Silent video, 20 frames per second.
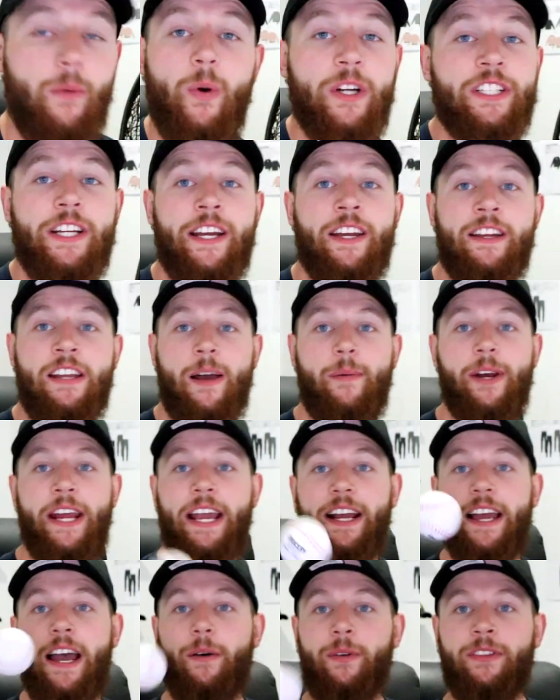I wish I could come and
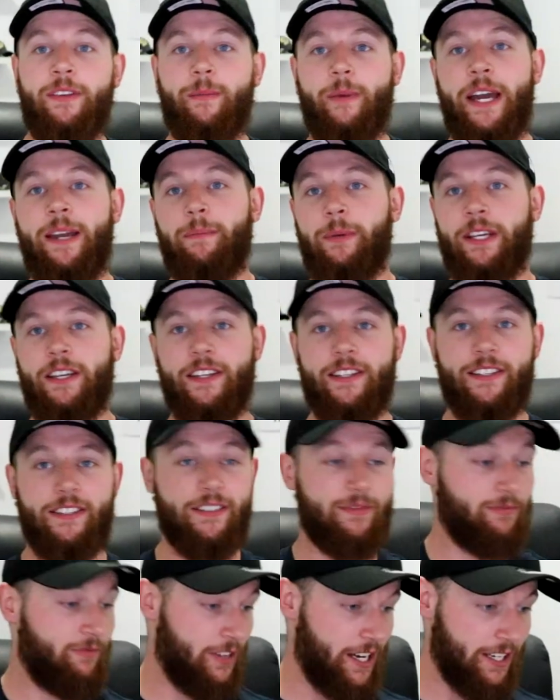hang out with you, mate,
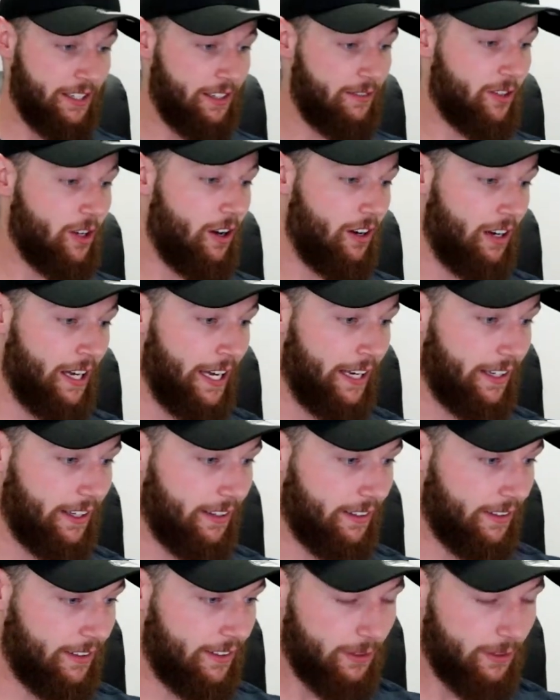because, fuck, you've got, like,